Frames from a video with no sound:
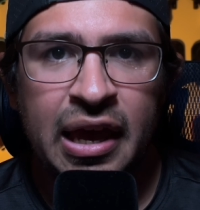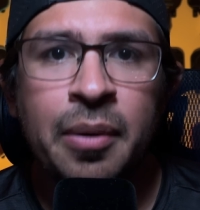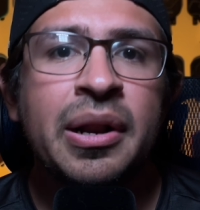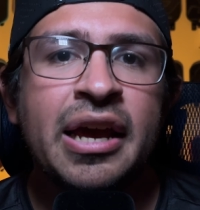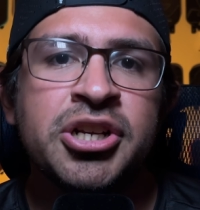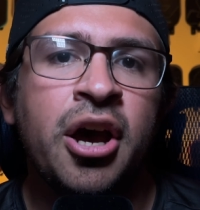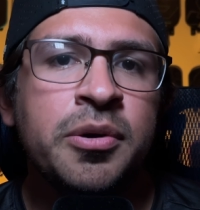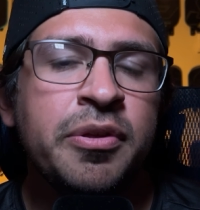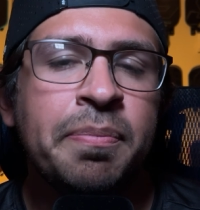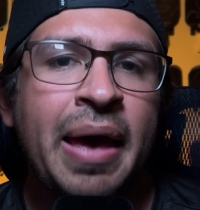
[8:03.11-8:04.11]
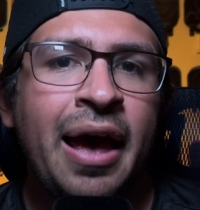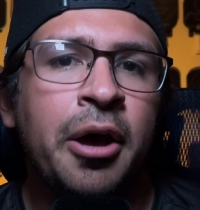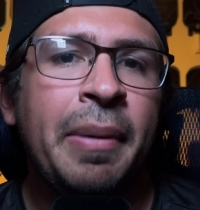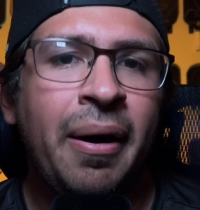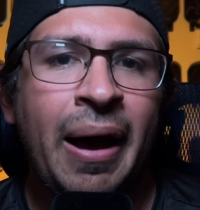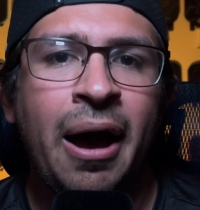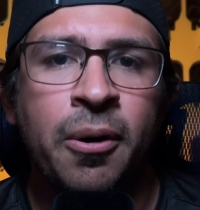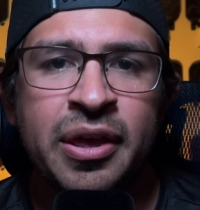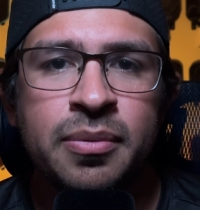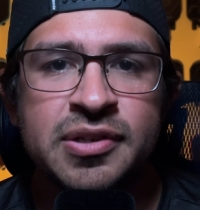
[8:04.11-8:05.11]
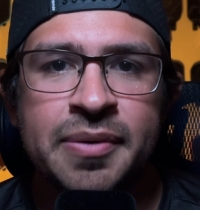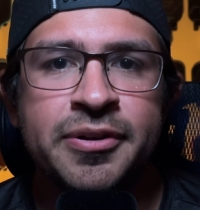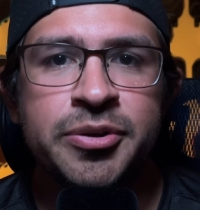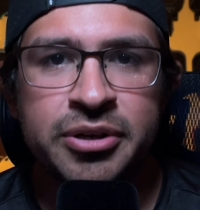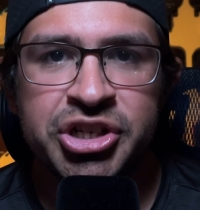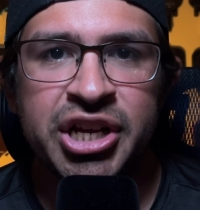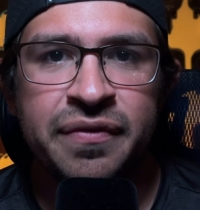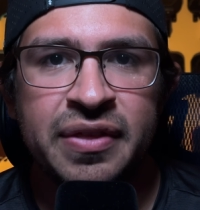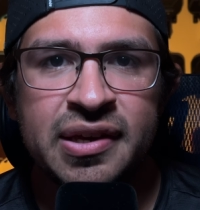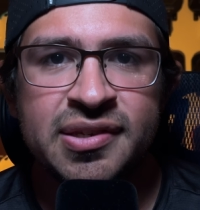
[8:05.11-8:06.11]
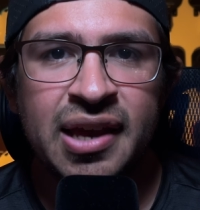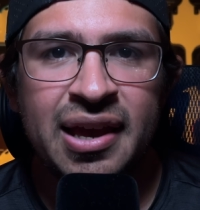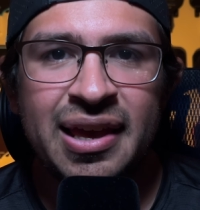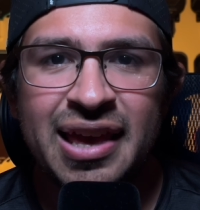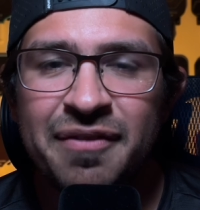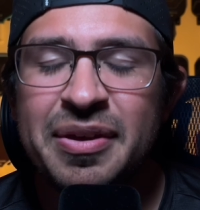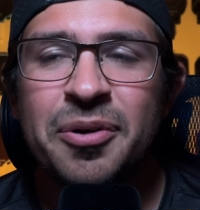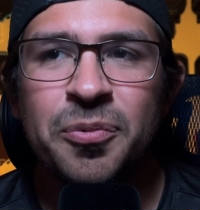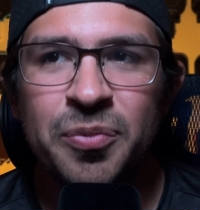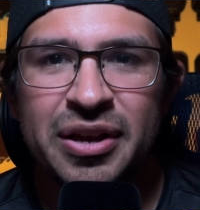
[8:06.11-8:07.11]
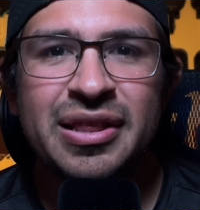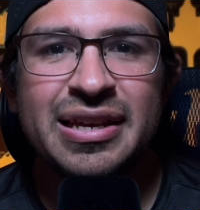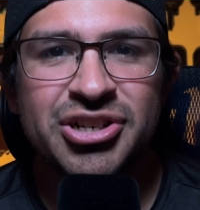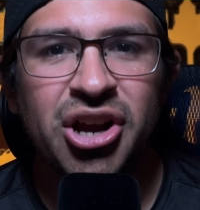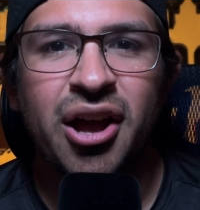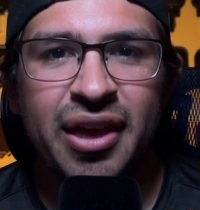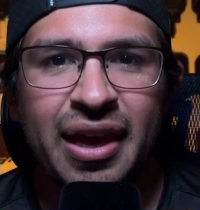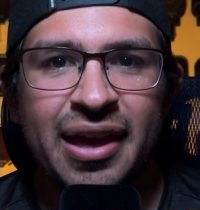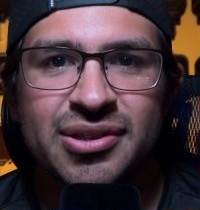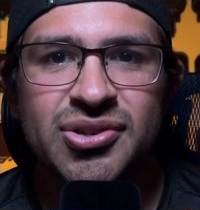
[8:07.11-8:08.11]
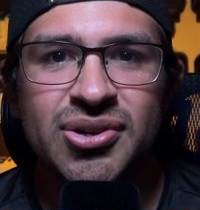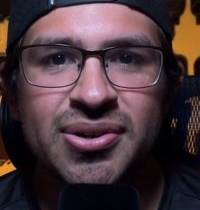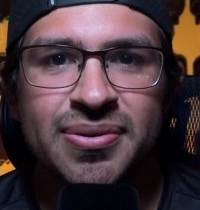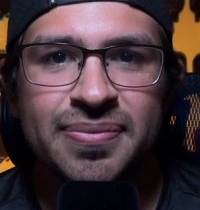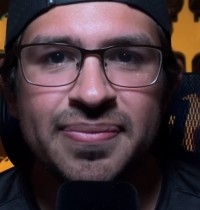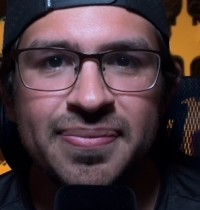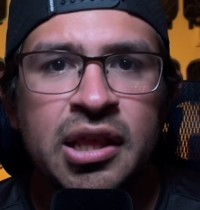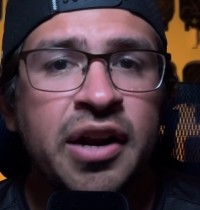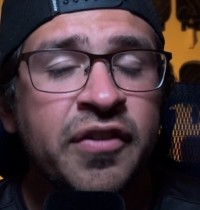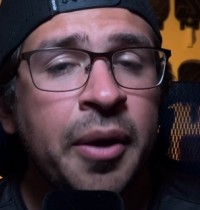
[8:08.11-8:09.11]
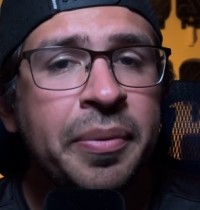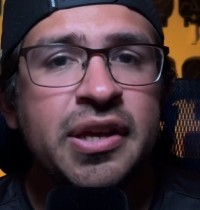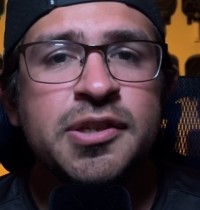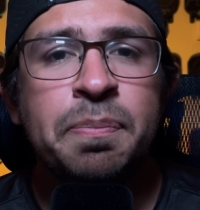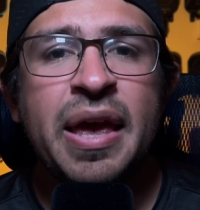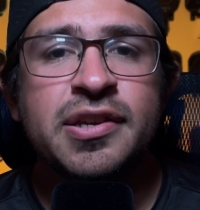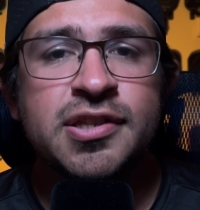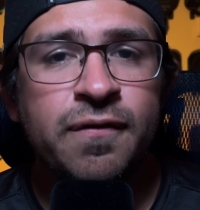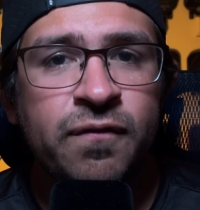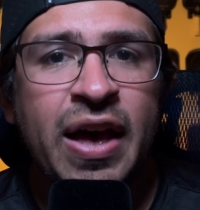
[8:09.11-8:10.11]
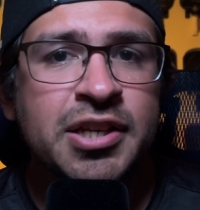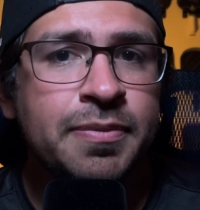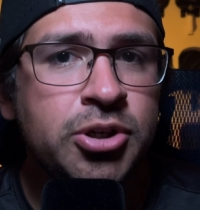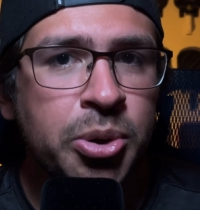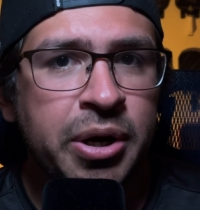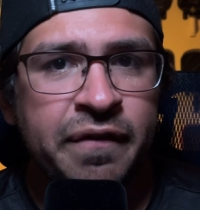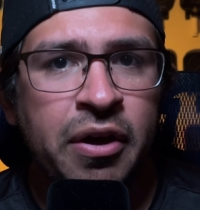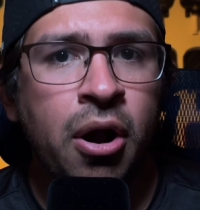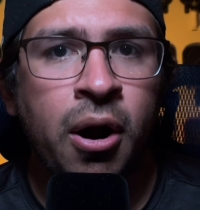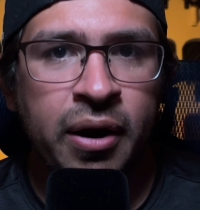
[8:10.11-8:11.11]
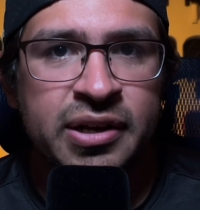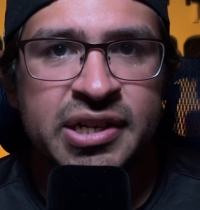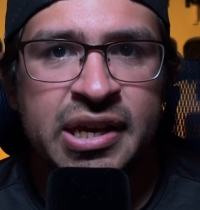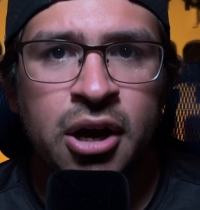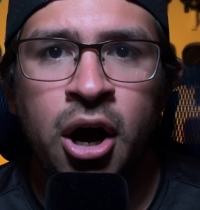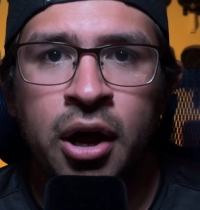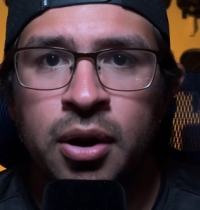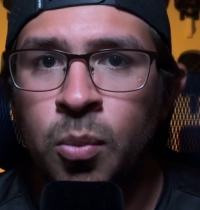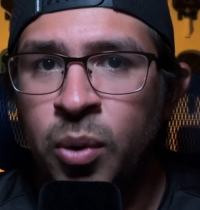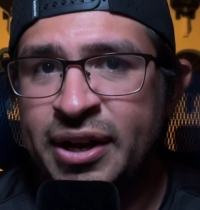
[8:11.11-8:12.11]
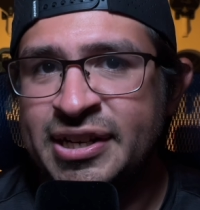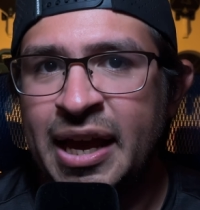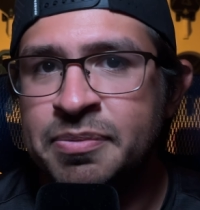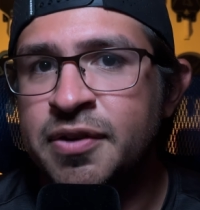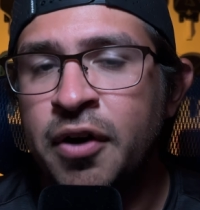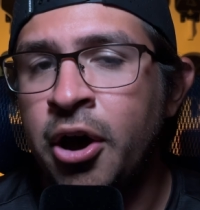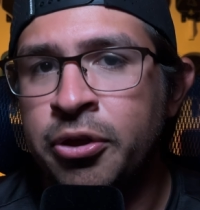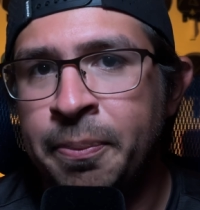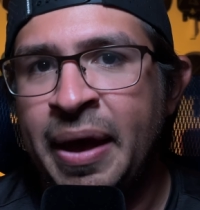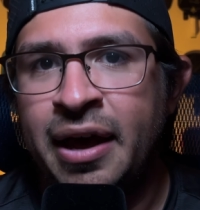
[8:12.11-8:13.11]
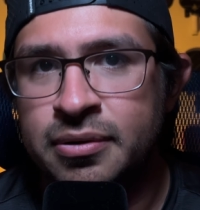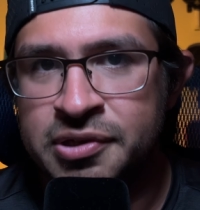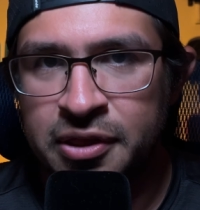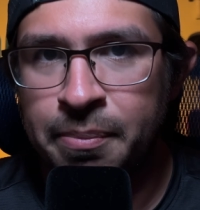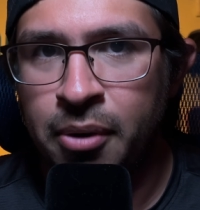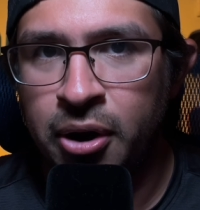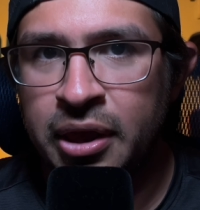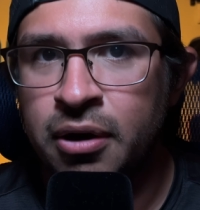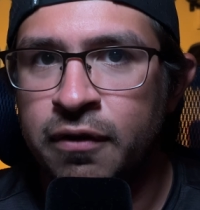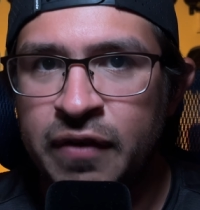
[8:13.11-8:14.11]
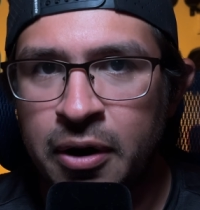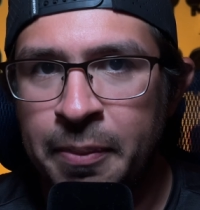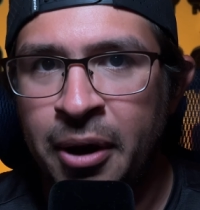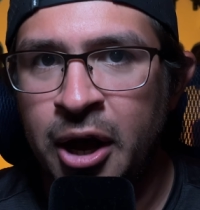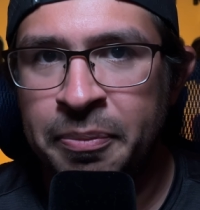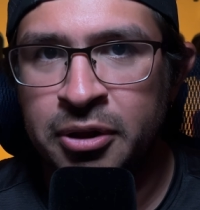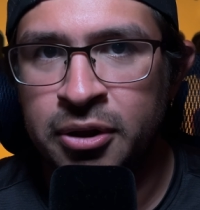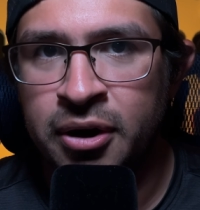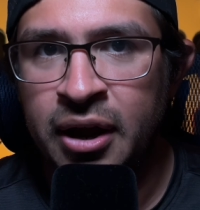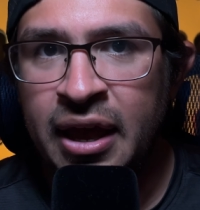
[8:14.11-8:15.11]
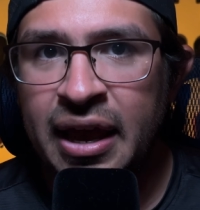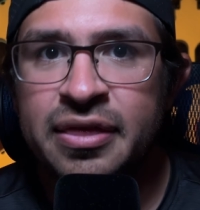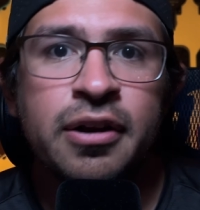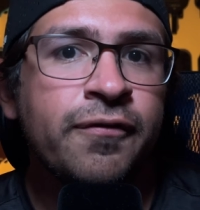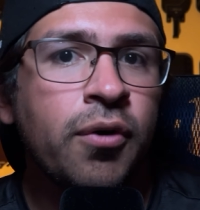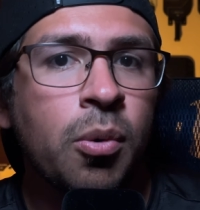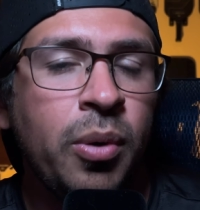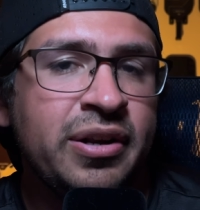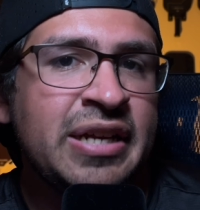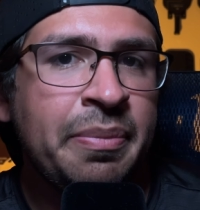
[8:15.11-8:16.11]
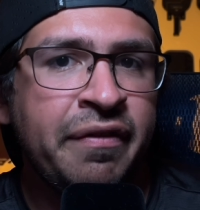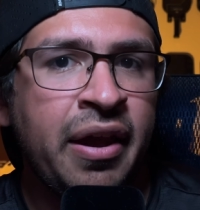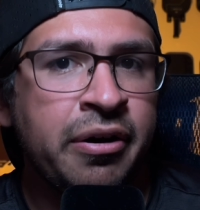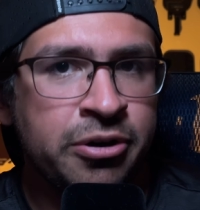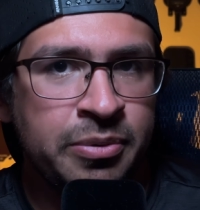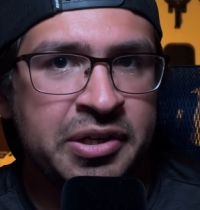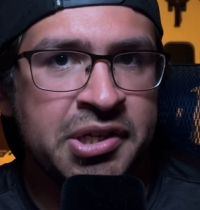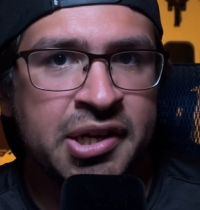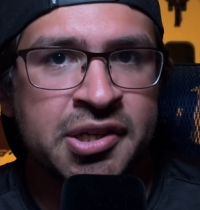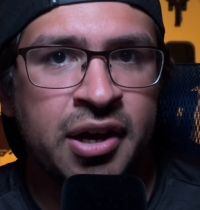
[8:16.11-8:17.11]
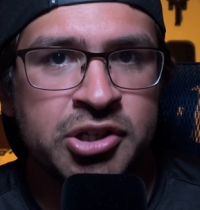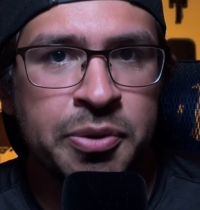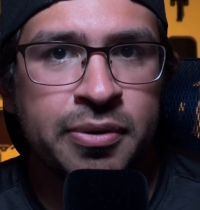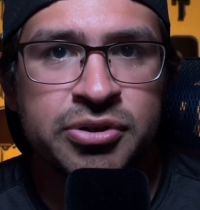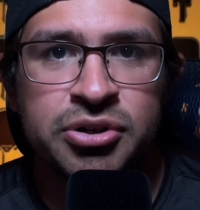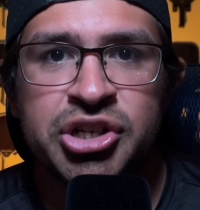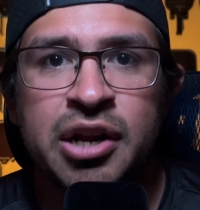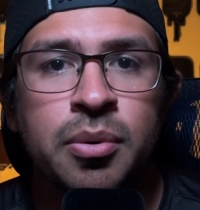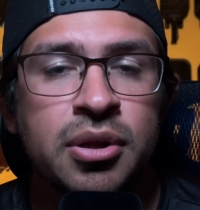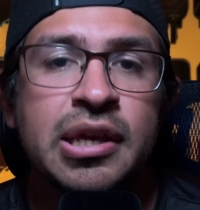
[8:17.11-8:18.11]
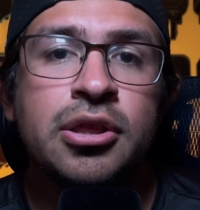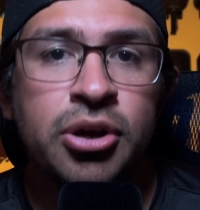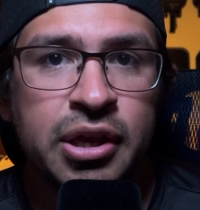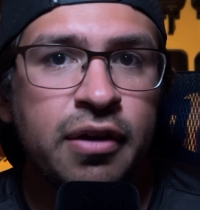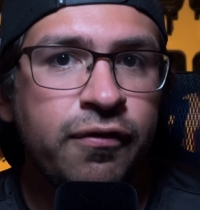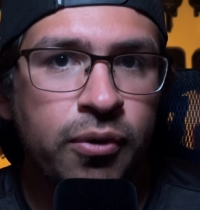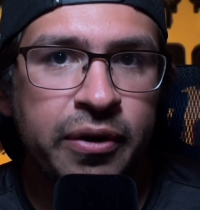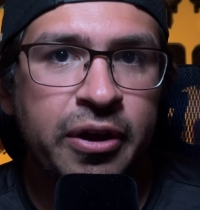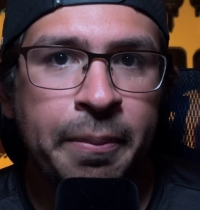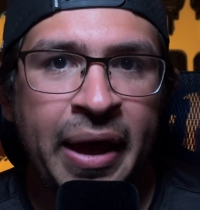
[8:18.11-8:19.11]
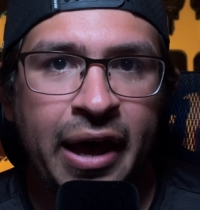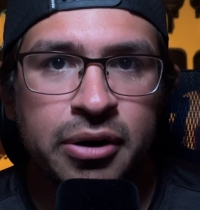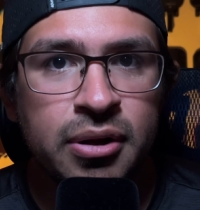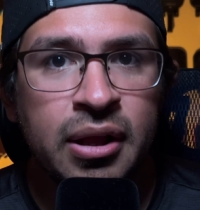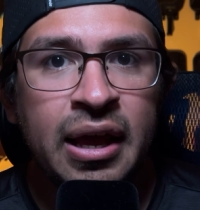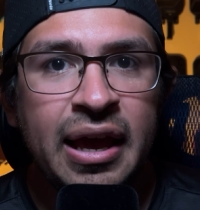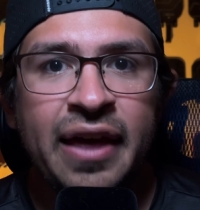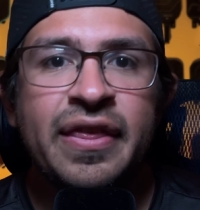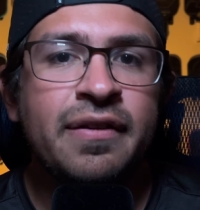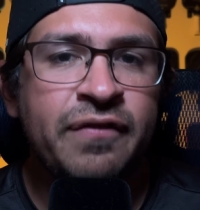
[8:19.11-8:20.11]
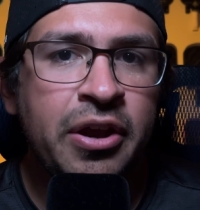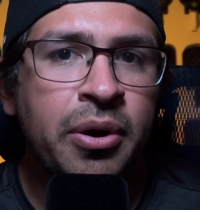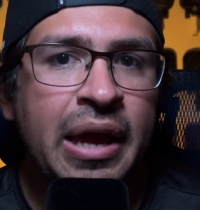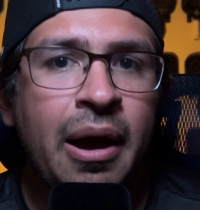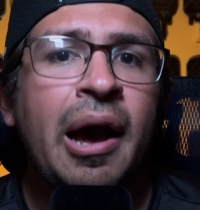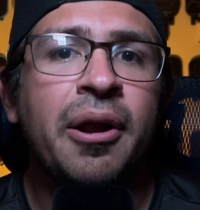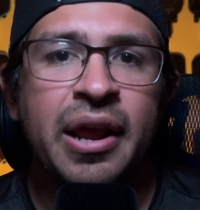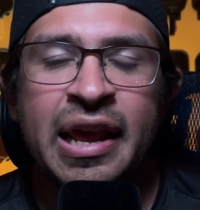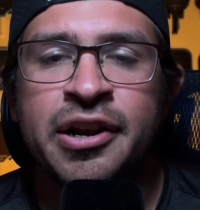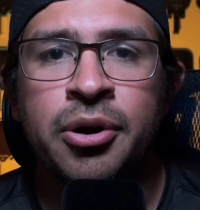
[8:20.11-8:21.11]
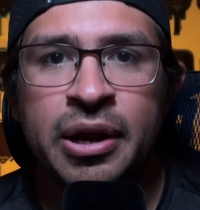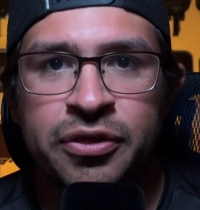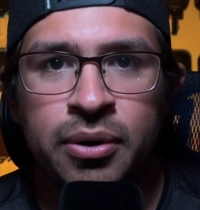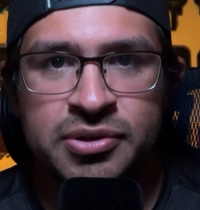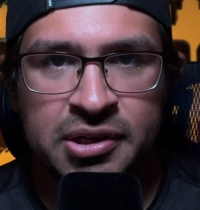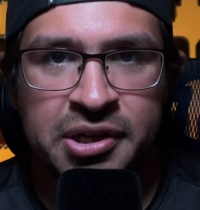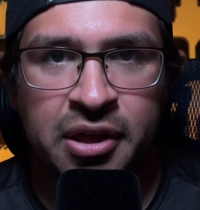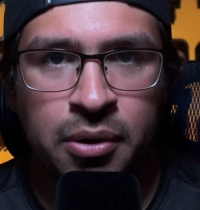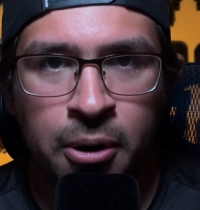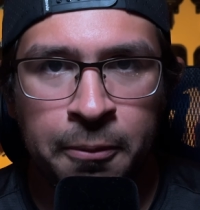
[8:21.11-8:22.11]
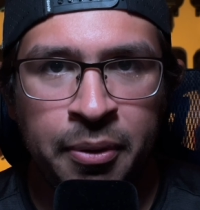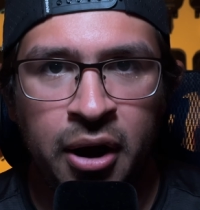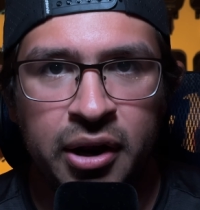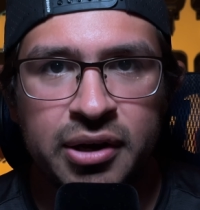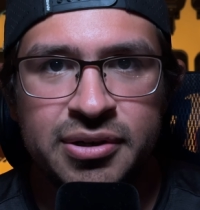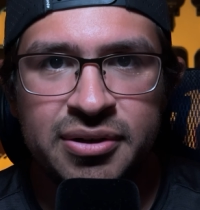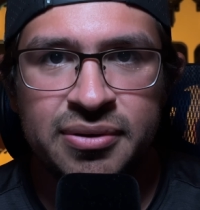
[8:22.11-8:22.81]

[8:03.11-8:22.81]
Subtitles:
And when I talked with Matt about how he was able to achieve this, he gave me a really shocking answer. A lot of companies base the vast majority of their R&D on what types of other paddles on the market are very popular, and therefore what type of characteristics customers are generally looking for in their paddle, and then figuring out how to integrate those into their own product.